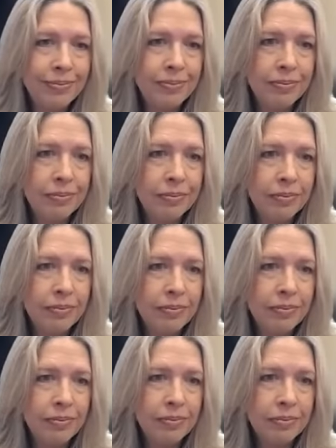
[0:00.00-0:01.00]

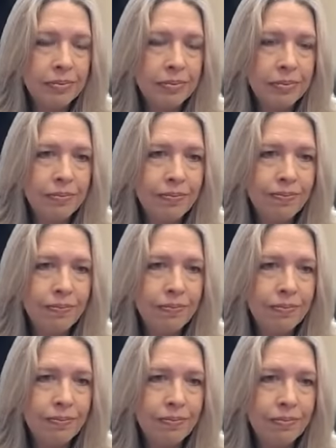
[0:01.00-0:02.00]

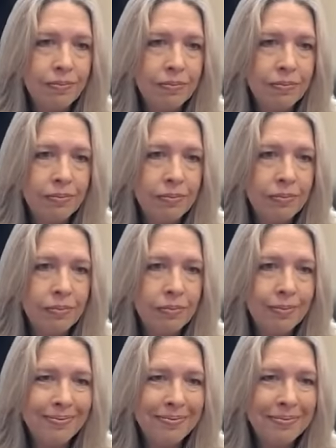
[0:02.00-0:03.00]

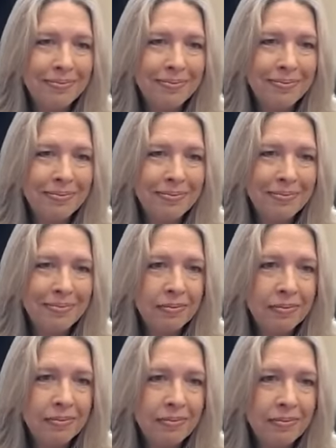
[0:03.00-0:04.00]

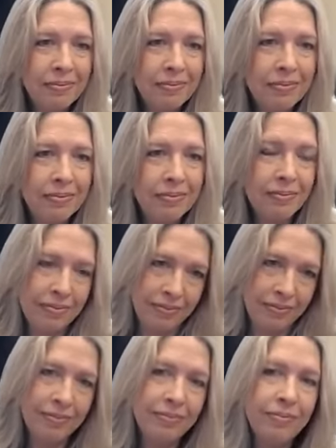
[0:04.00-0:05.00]

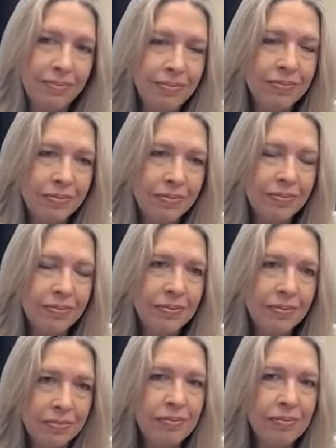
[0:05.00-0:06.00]

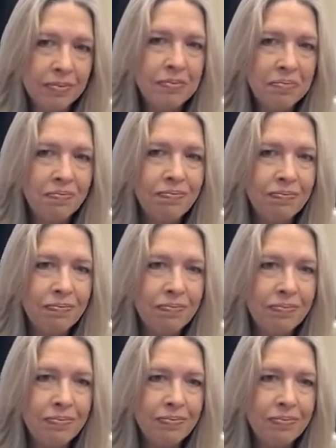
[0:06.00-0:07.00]

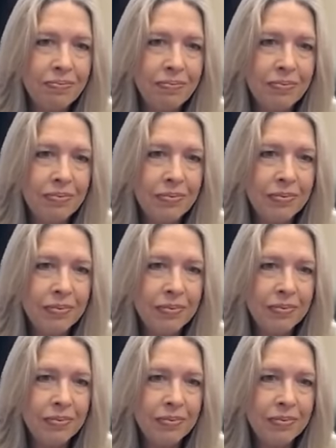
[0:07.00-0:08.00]
(not speaking)